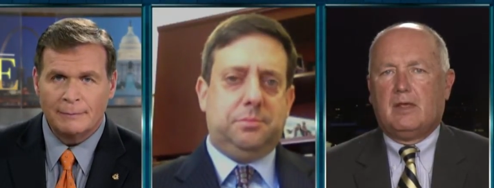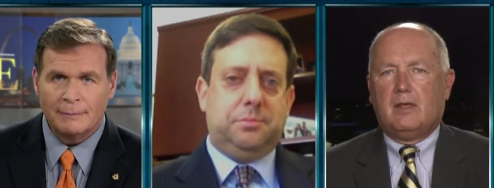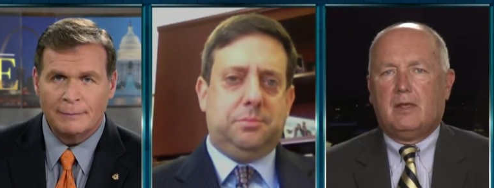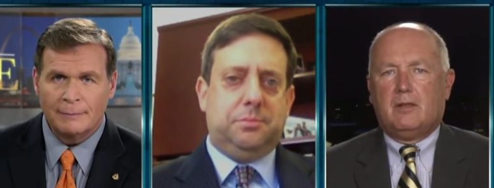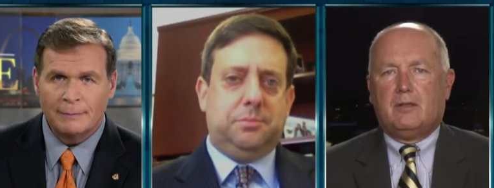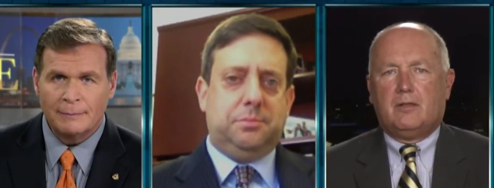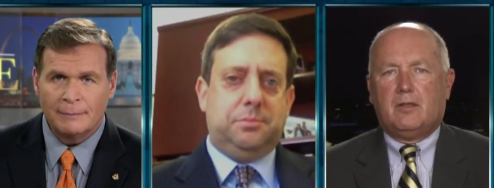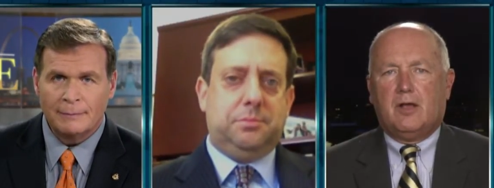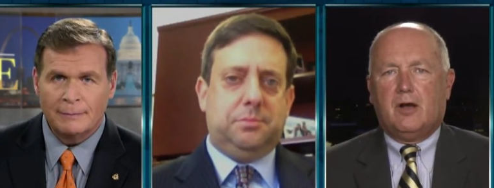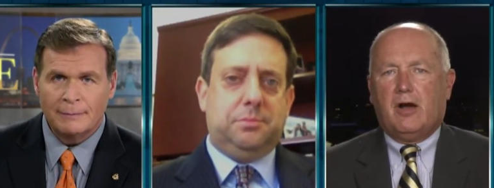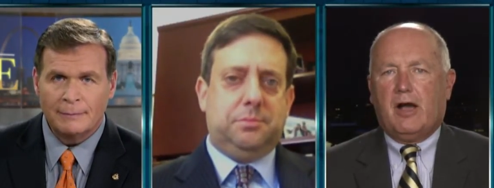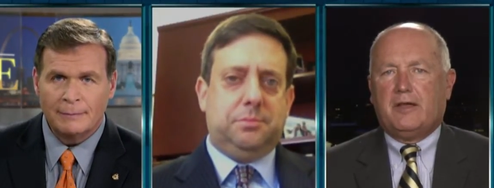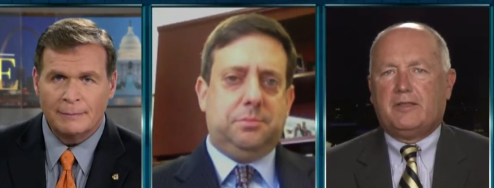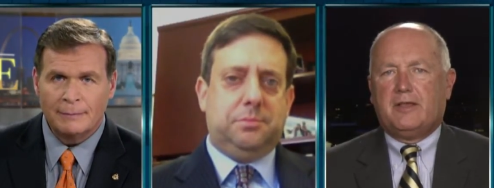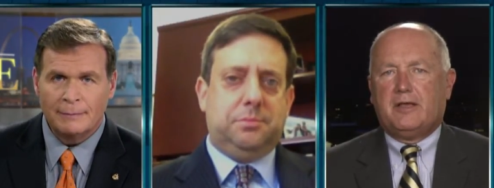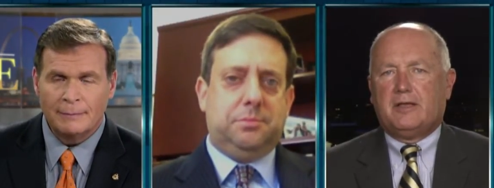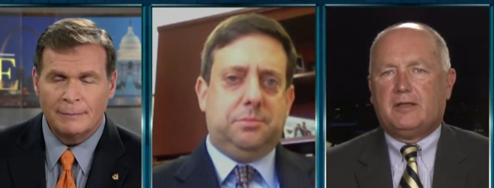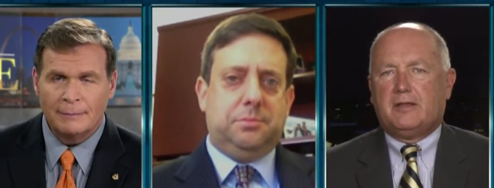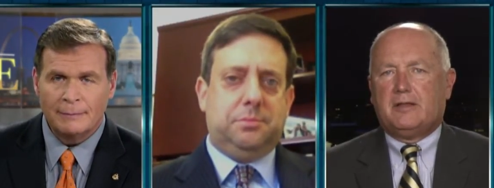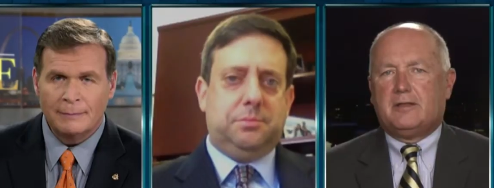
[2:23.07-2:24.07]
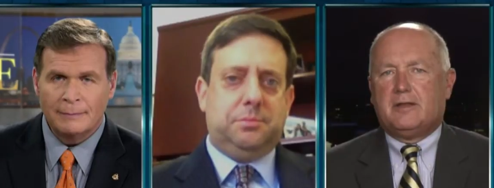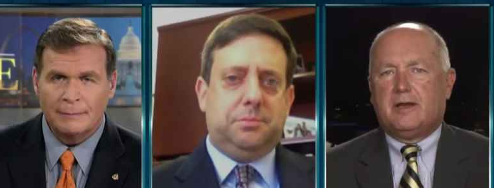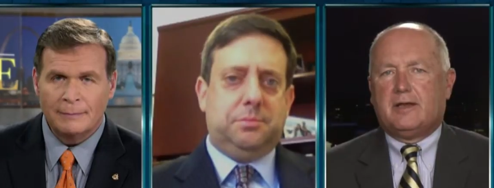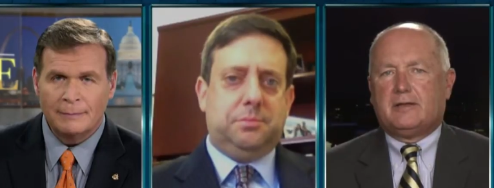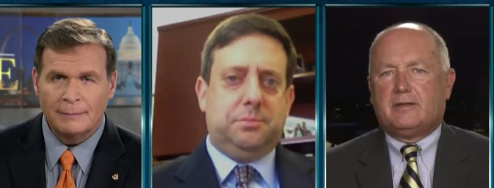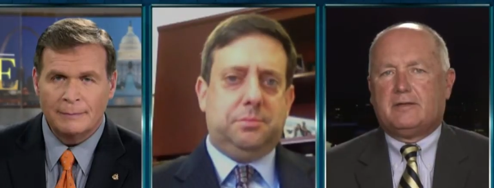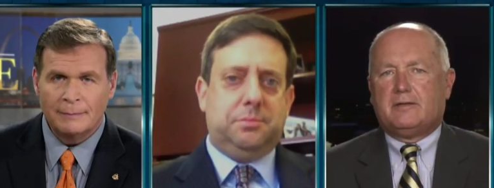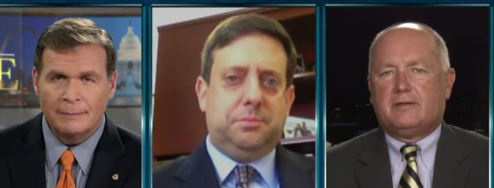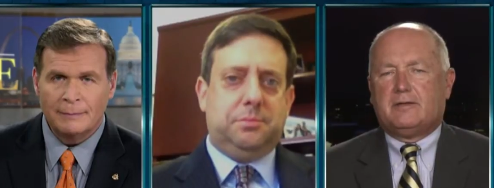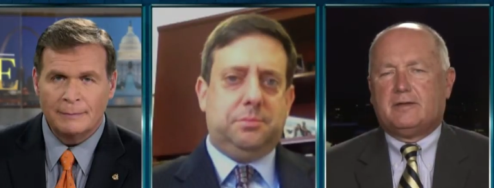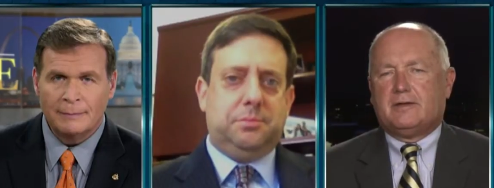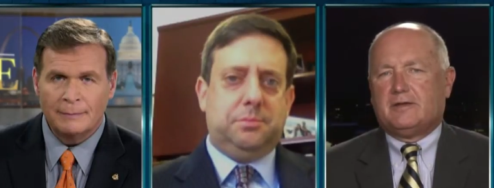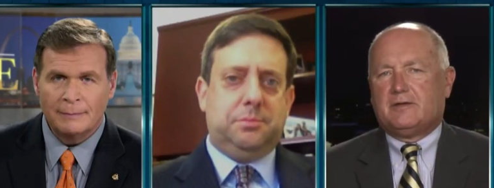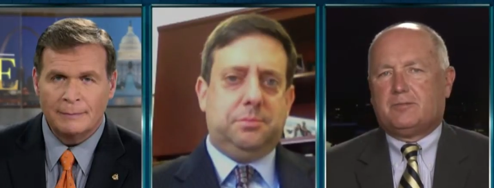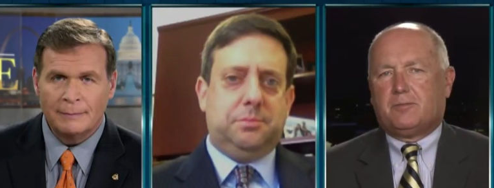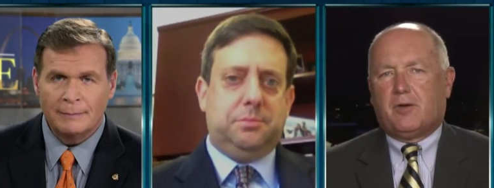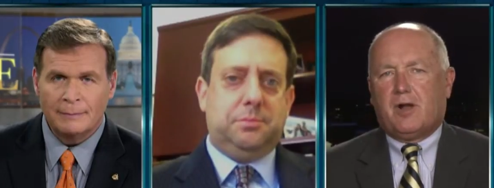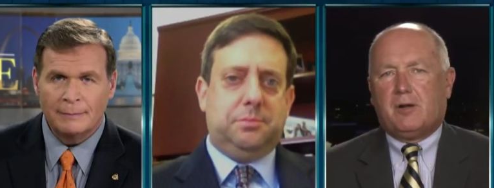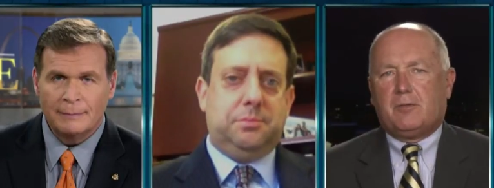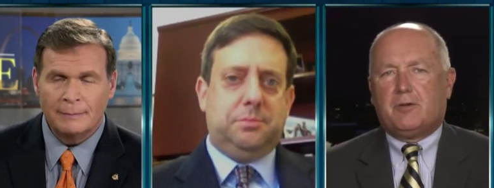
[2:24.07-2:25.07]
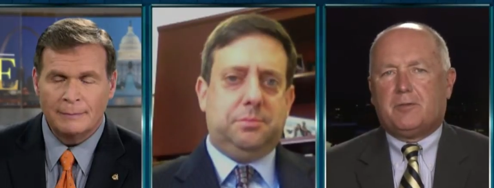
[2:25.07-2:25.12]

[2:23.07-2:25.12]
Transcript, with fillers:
Speaker 1: No, I think that uh, it's probably